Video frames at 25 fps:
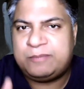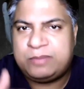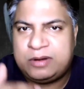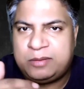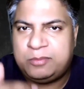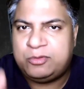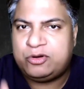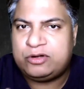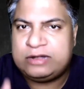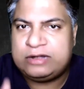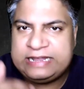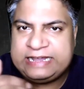
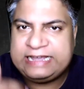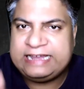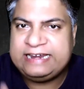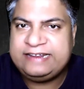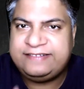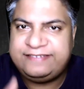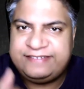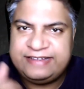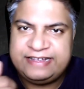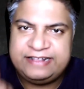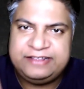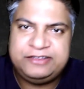promoting
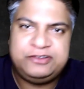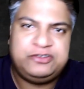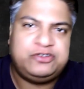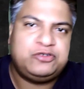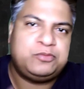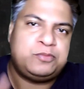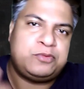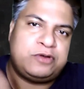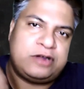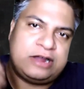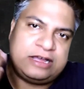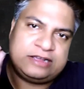any change
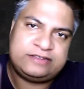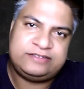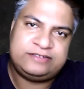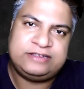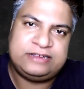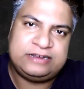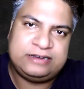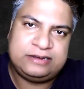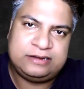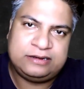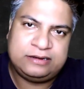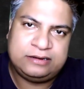to
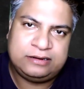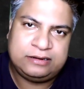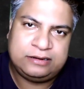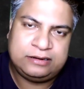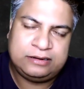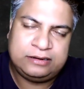production,